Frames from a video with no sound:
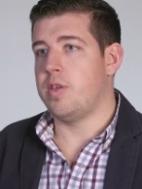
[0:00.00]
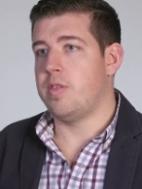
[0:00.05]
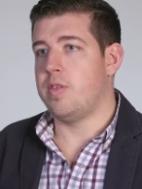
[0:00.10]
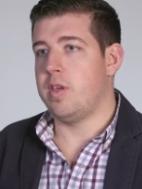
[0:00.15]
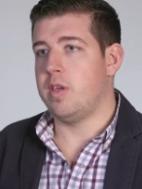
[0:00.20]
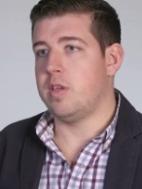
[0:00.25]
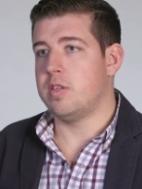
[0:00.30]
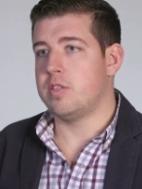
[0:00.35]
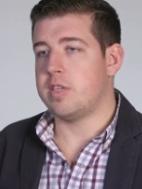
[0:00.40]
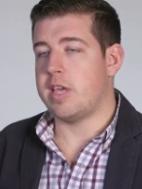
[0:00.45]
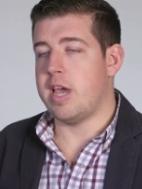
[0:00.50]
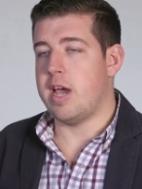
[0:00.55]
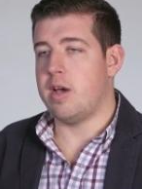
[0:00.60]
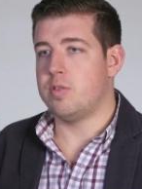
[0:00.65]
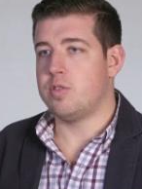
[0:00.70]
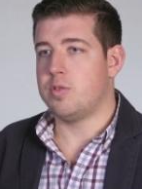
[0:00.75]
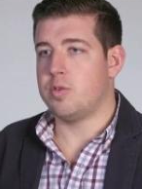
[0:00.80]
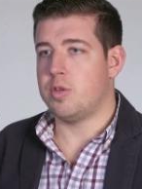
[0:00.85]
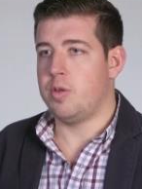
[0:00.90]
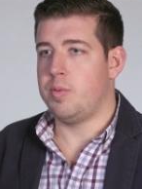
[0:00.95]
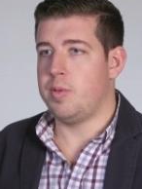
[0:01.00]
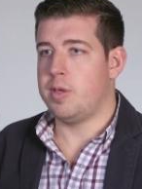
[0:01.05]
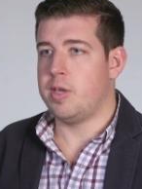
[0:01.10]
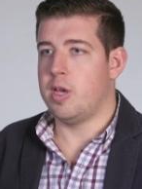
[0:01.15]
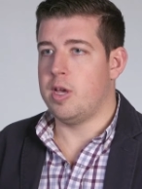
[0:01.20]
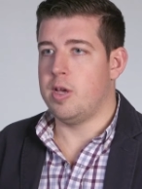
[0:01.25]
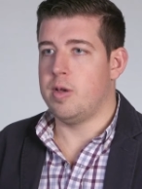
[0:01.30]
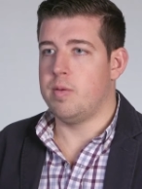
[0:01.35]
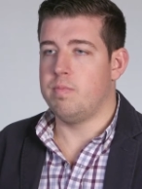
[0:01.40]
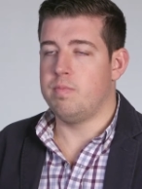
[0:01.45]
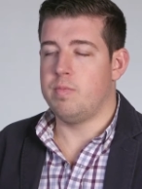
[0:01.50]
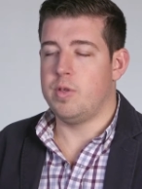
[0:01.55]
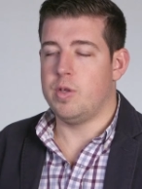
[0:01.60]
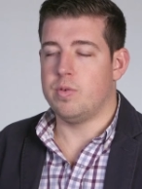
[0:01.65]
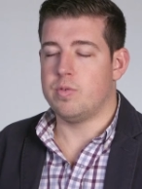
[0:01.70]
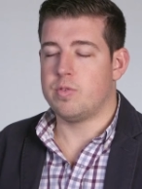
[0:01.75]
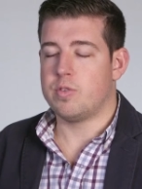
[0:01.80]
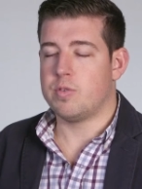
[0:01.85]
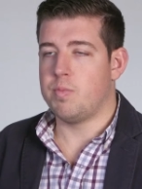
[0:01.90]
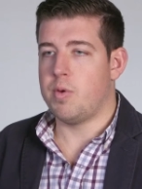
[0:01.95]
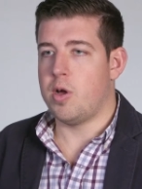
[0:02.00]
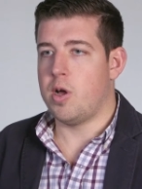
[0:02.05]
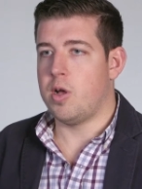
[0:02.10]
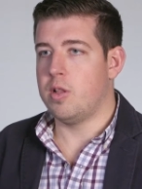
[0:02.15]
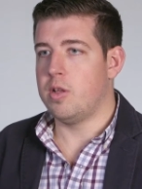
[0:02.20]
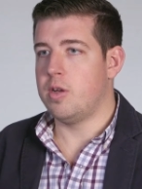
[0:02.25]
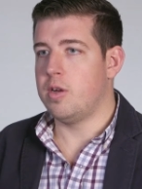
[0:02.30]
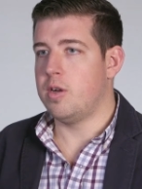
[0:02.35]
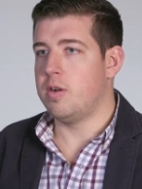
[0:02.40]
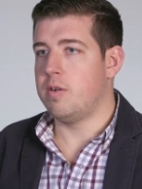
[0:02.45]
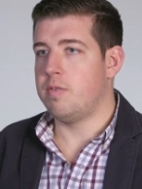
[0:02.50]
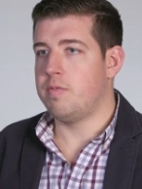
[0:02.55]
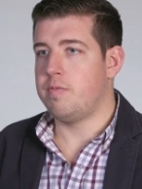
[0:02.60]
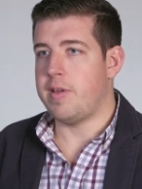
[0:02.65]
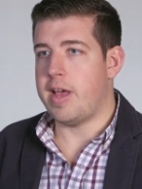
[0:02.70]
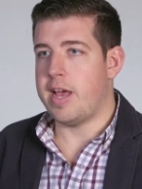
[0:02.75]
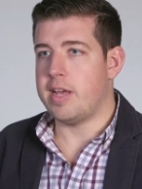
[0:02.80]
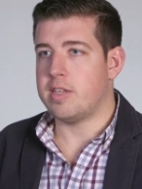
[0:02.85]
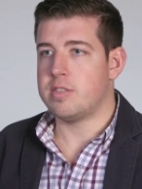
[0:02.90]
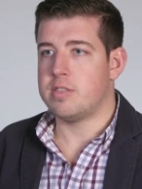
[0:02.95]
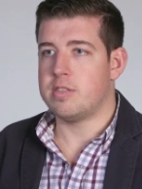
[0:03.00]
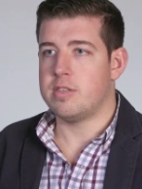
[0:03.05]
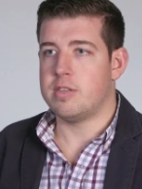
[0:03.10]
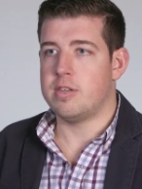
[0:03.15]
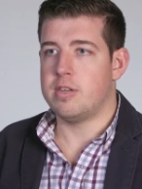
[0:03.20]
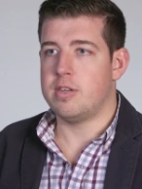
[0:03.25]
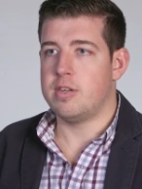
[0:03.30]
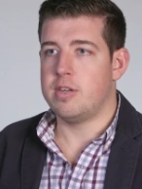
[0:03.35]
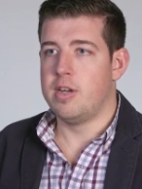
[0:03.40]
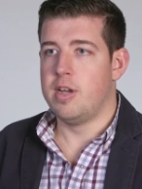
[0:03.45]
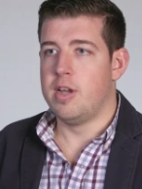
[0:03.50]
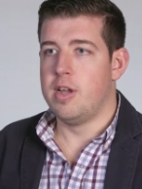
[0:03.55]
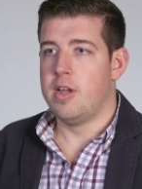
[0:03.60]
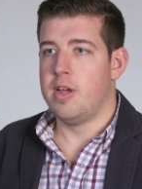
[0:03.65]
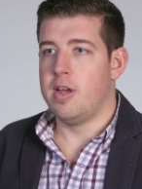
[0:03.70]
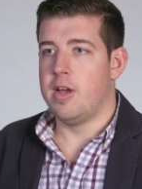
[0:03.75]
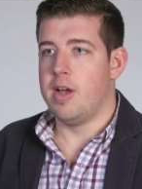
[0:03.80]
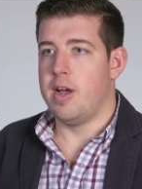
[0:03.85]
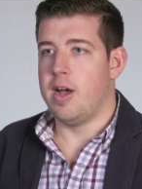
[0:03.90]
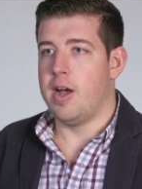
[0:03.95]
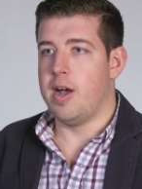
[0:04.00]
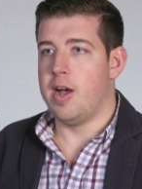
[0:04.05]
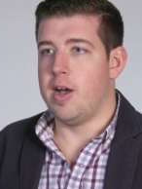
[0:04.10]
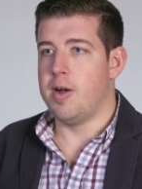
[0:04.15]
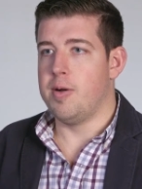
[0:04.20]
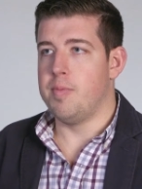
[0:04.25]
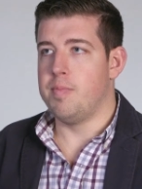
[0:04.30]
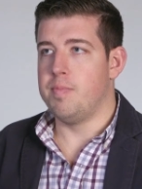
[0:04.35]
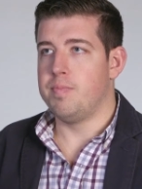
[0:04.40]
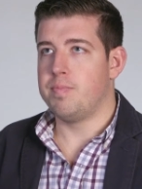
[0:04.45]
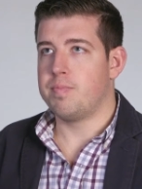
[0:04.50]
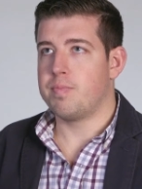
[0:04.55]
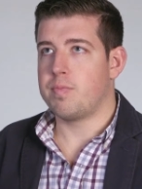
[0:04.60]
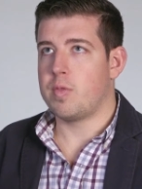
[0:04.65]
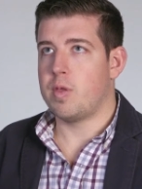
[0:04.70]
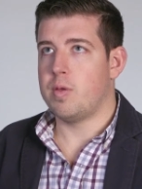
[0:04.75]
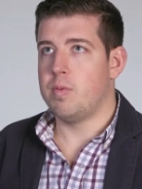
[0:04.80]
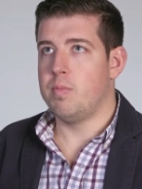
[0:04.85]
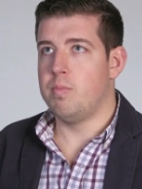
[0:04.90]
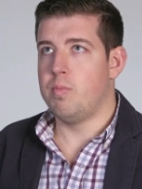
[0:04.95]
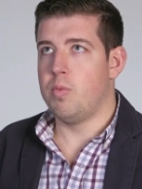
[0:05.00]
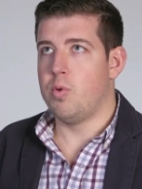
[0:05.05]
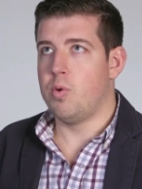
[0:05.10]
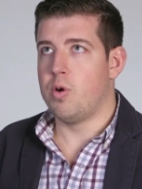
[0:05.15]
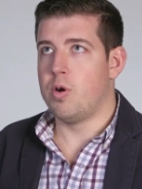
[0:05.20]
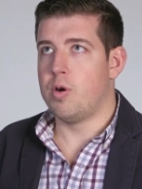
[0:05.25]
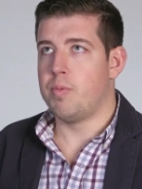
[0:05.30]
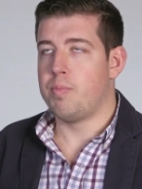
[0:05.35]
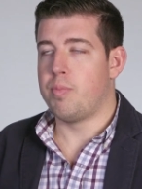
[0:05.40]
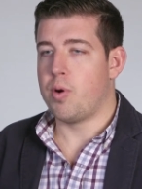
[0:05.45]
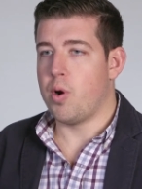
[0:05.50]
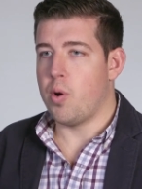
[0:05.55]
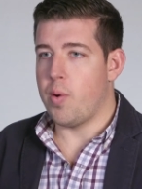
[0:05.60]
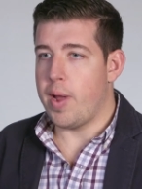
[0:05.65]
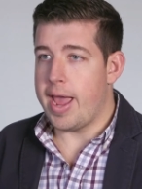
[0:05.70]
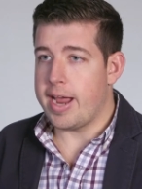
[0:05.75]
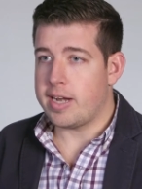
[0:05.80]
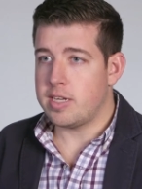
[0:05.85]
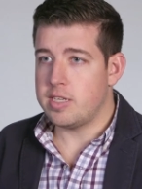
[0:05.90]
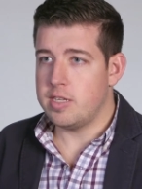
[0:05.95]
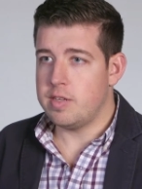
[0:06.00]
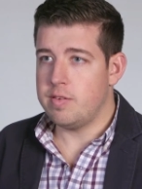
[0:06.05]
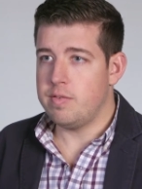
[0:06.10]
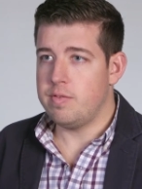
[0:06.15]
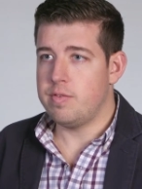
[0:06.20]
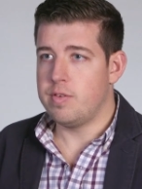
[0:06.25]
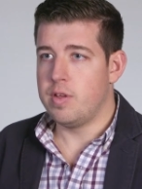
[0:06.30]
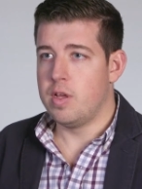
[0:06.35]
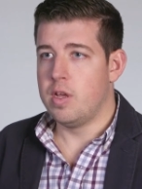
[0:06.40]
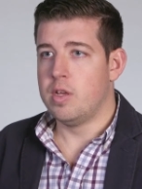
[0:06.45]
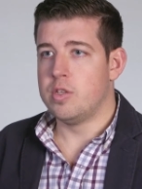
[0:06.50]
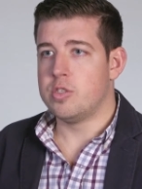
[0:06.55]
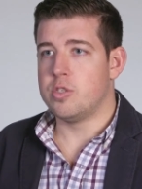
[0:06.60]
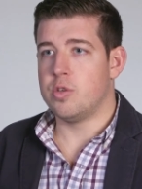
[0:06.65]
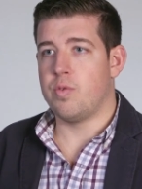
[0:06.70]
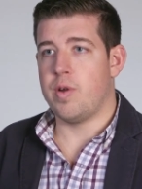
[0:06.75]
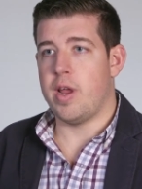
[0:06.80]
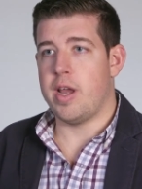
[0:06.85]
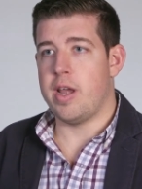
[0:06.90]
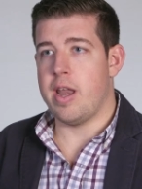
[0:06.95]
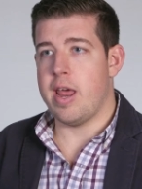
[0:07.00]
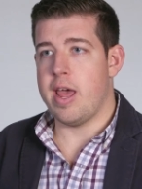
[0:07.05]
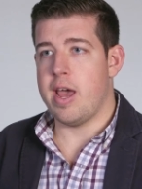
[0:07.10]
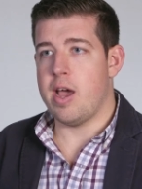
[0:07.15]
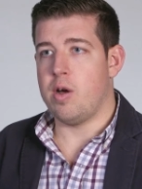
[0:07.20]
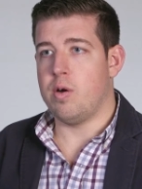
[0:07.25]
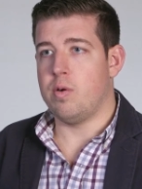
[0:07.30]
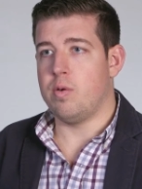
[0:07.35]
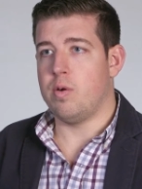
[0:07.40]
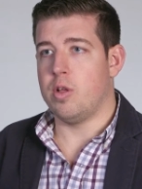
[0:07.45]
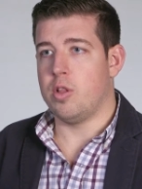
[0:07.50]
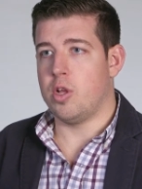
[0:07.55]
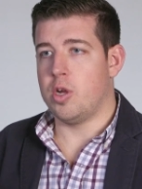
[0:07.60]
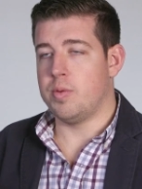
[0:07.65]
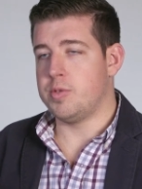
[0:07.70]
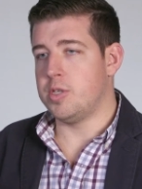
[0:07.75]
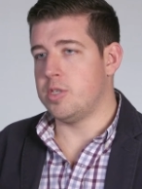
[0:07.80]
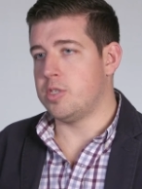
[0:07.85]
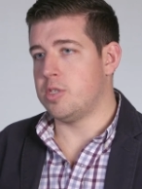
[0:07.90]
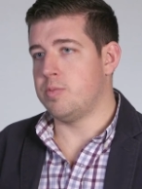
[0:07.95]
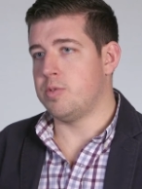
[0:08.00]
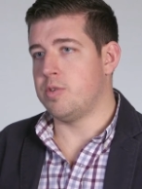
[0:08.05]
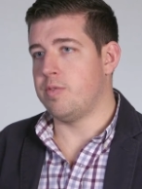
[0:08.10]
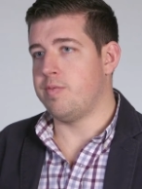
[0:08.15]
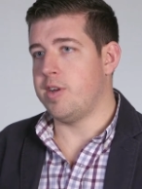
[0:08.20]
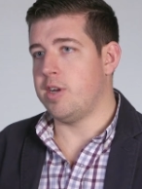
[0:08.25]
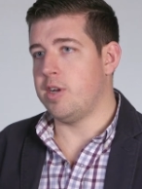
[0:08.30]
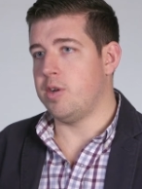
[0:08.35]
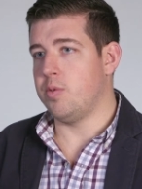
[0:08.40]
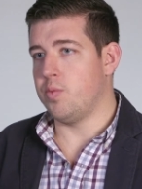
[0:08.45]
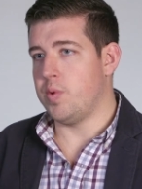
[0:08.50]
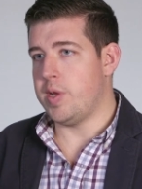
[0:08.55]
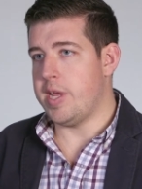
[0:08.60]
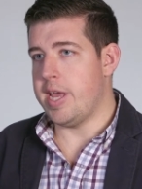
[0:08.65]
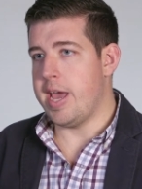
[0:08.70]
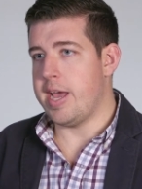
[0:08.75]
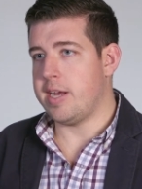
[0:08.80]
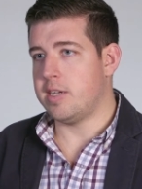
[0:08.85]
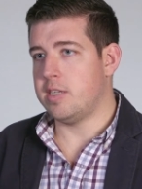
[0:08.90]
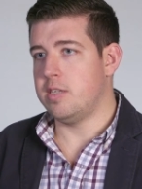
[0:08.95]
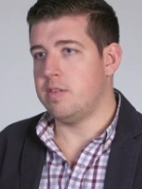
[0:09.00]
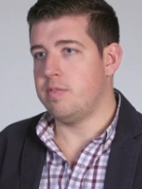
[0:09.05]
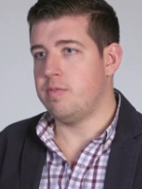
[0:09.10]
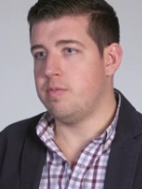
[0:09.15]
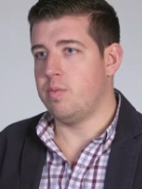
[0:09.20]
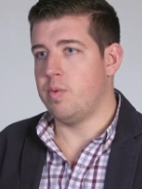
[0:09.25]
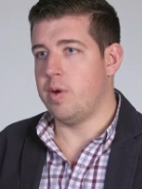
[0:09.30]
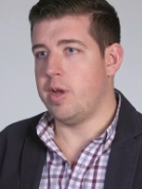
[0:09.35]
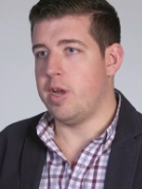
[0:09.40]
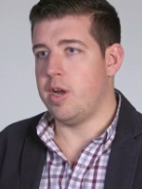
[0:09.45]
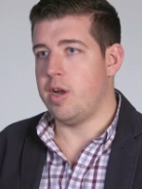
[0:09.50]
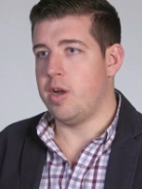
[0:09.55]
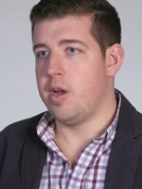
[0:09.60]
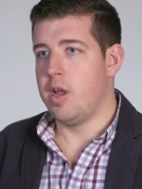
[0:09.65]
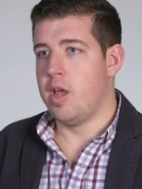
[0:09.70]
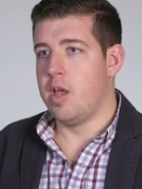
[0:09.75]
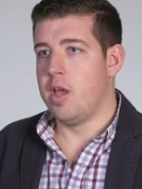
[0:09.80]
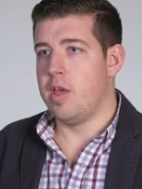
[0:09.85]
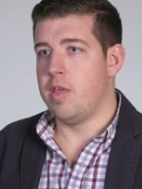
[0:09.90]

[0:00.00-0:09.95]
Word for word: I think scouts are going to become you know, smaller, faster, um, more proactive. So right now, alarm systems are very reactive, where